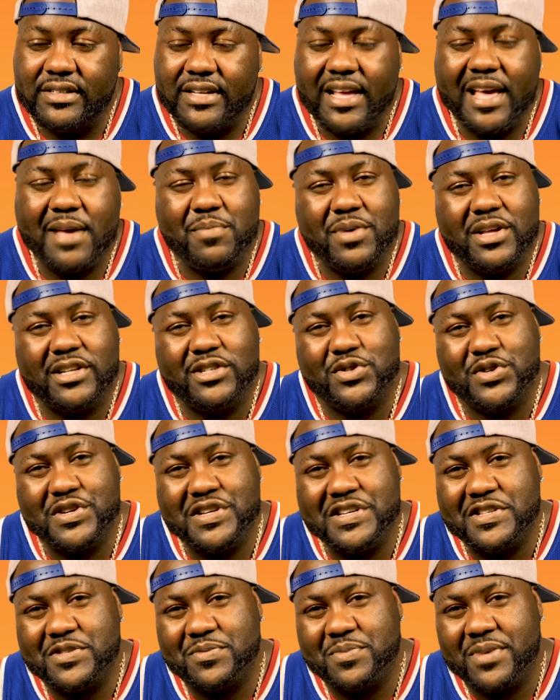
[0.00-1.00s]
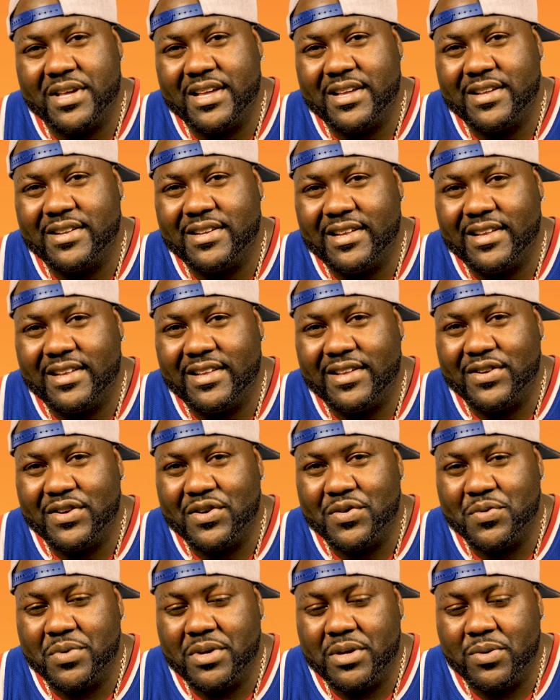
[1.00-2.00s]
had big dreams, man. And, you
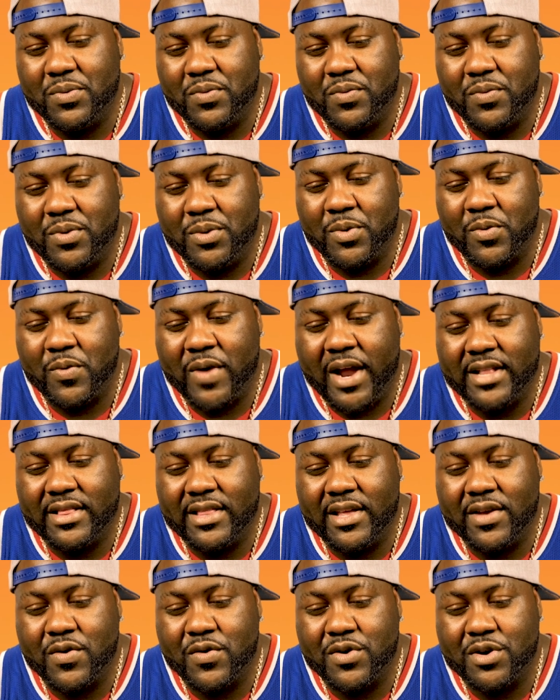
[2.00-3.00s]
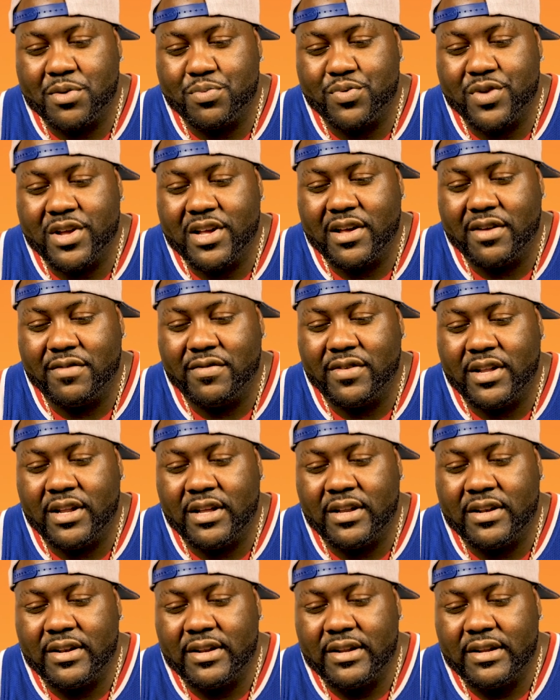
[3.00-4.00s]
know, we were right there on the brink of it.
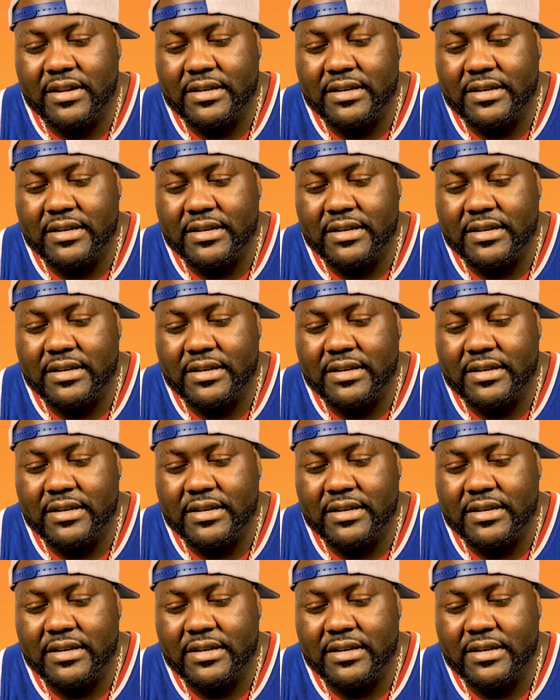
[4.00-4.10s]
And